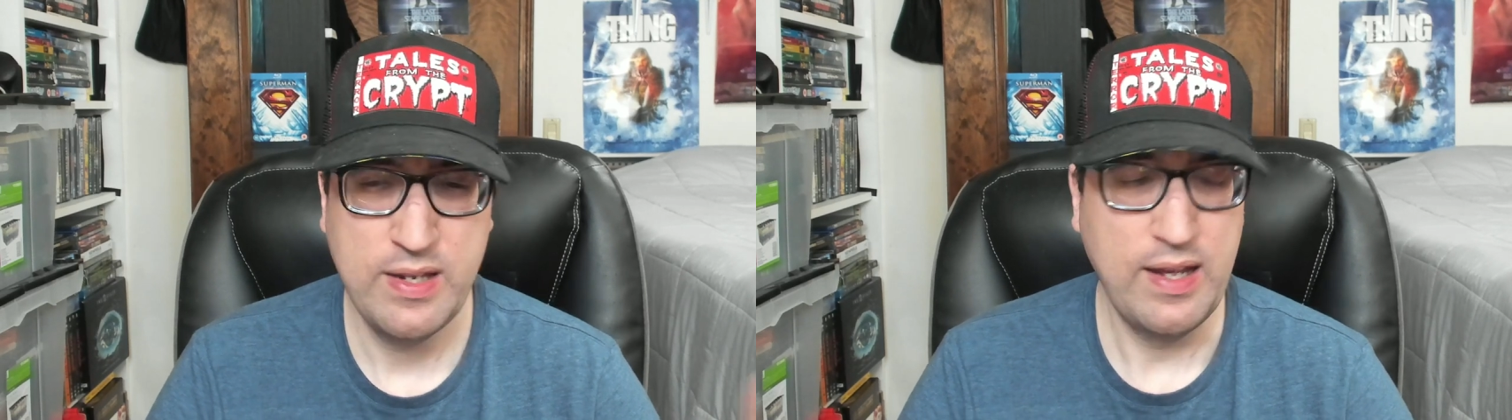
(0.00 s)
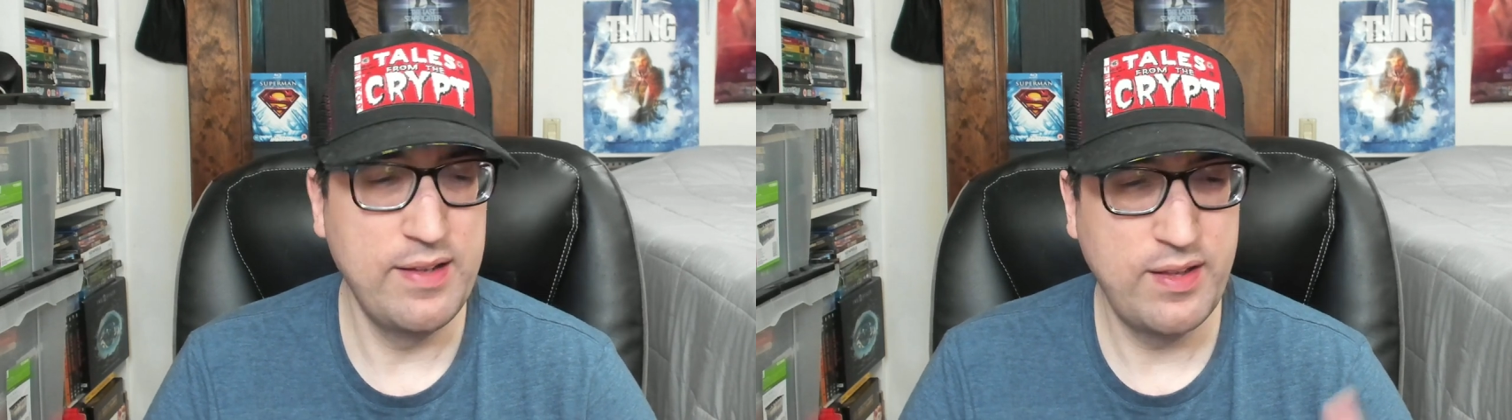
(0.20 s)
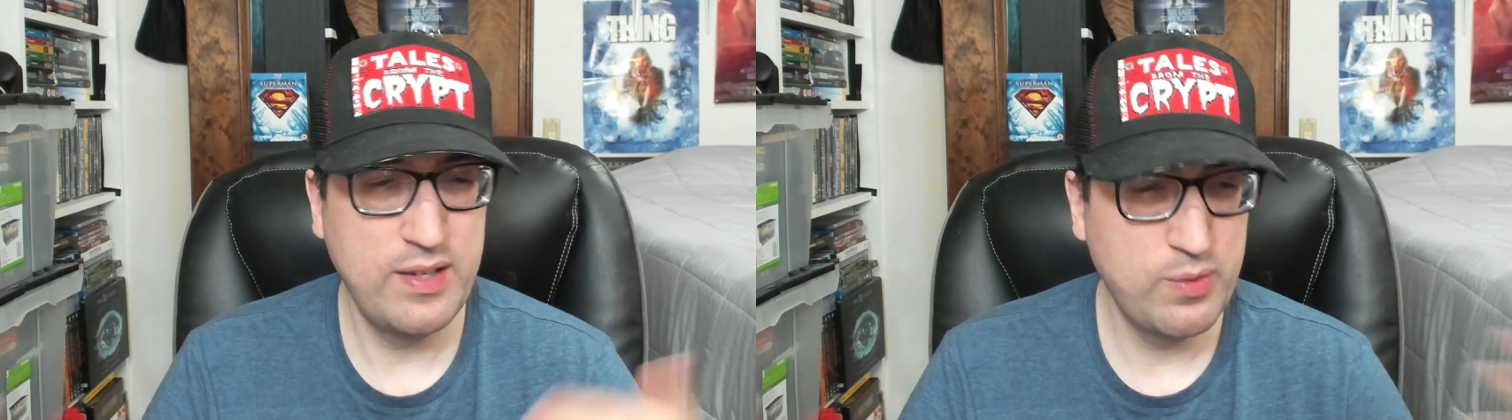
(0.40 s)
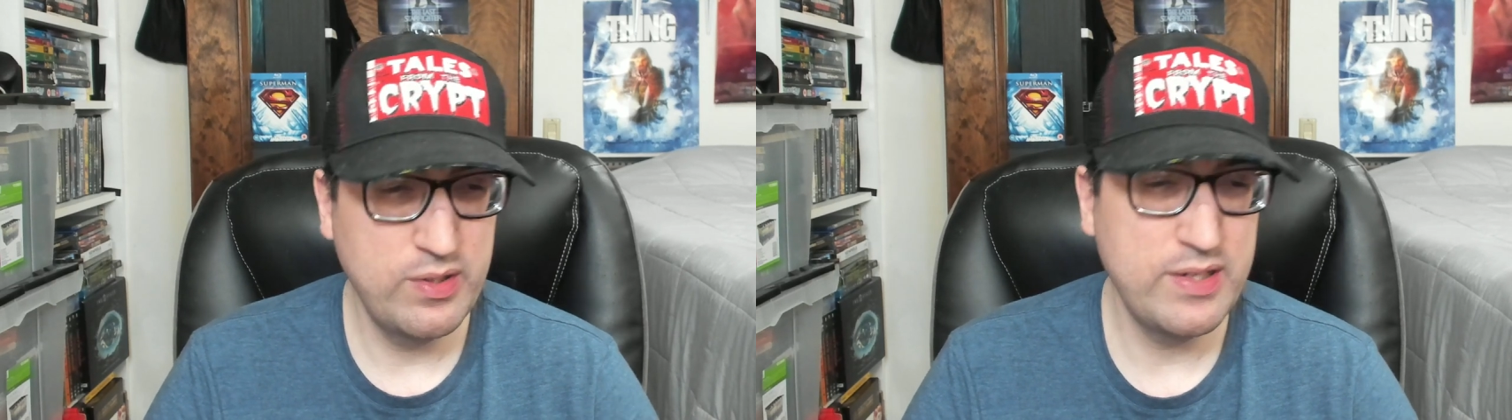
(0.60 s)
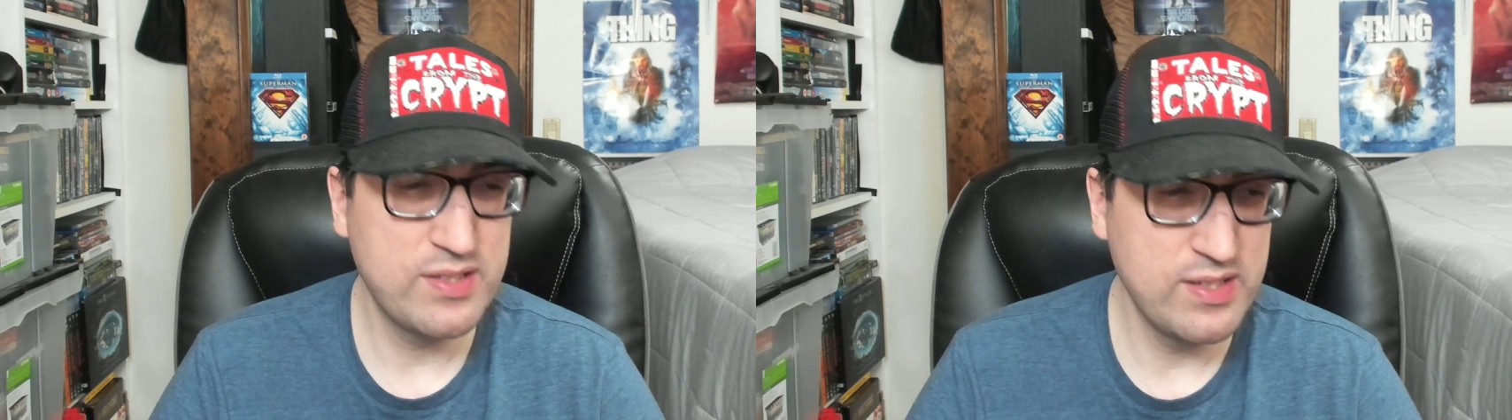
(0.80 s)
and then they
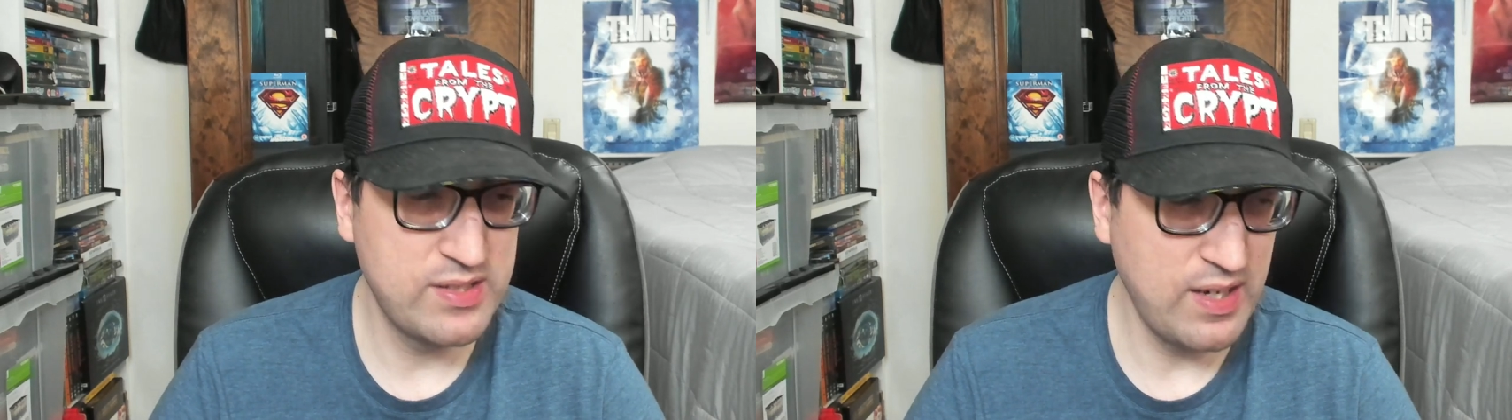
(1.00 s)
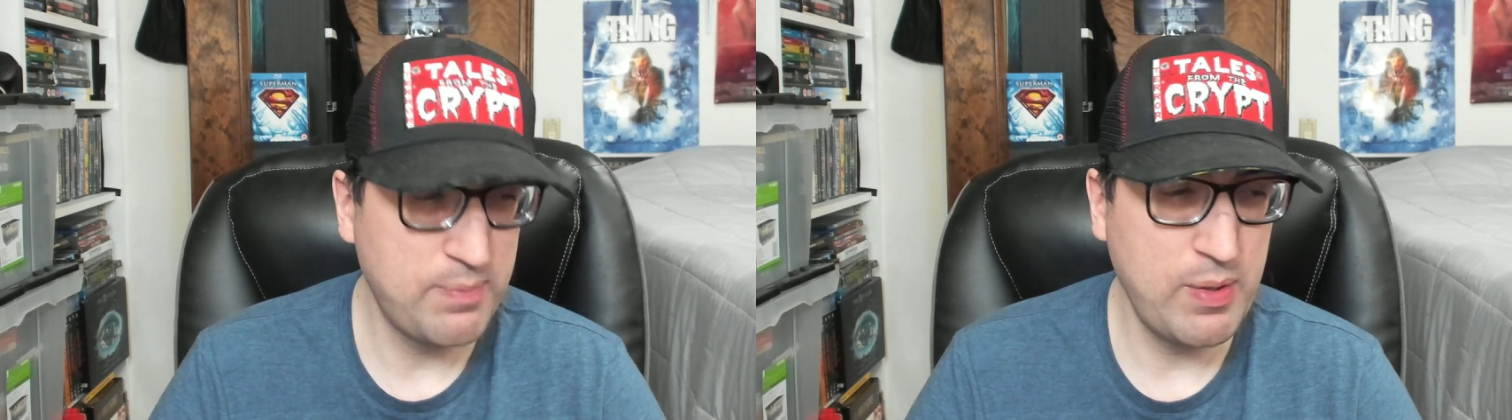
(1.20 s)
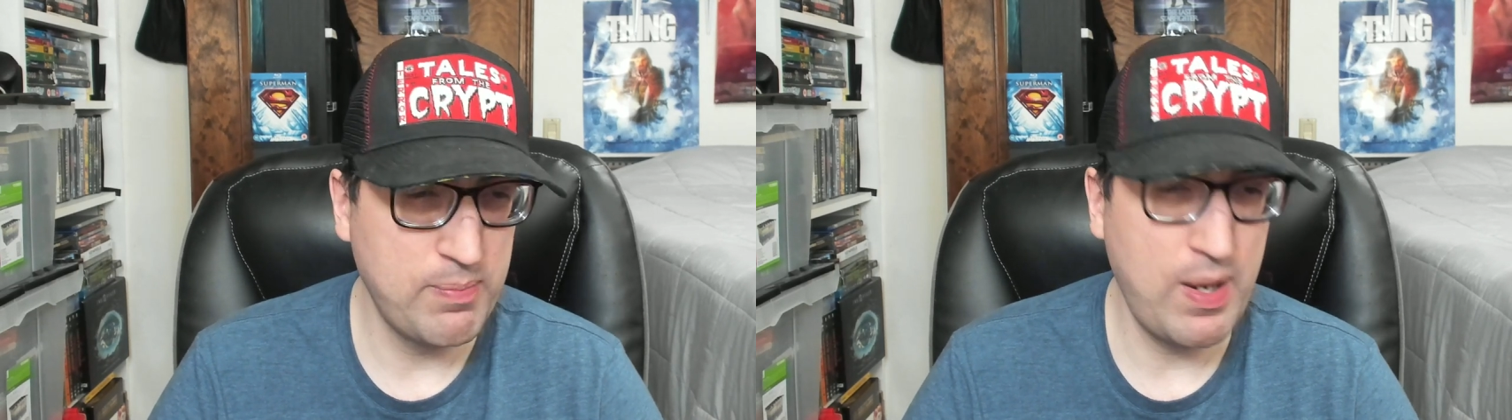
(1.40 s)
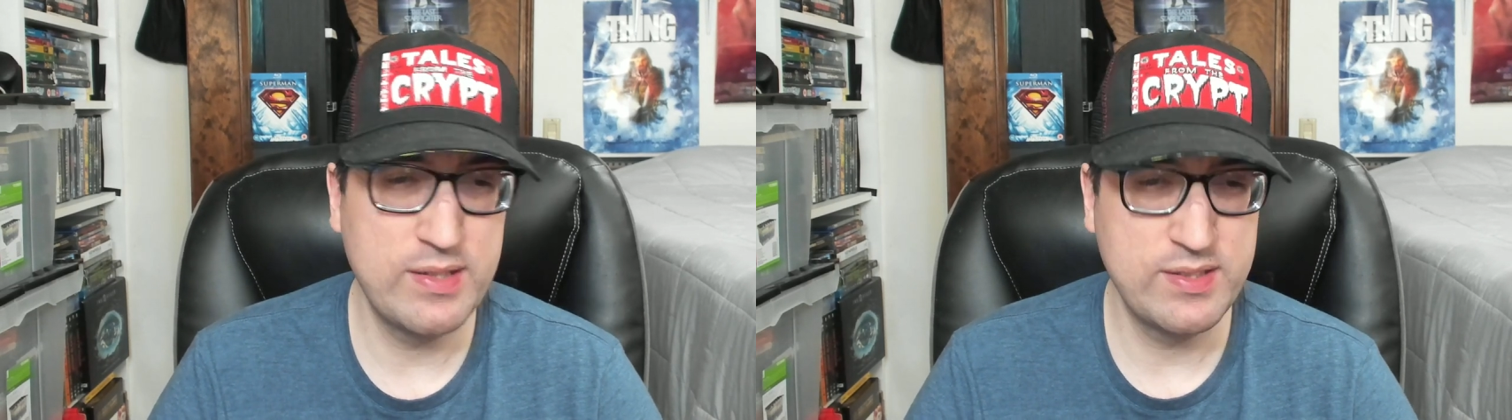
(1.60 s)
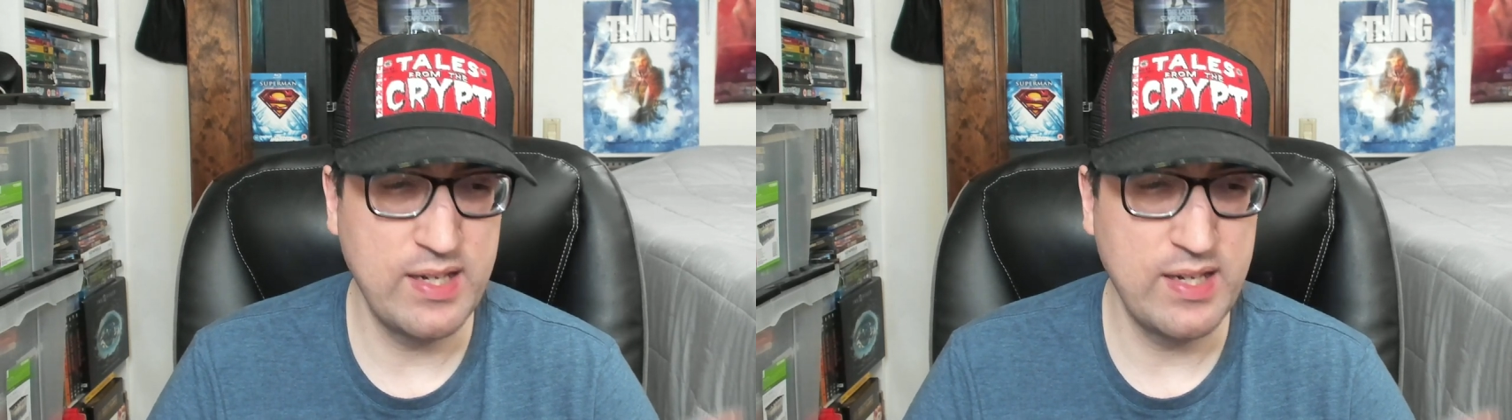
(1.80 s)
released a separate box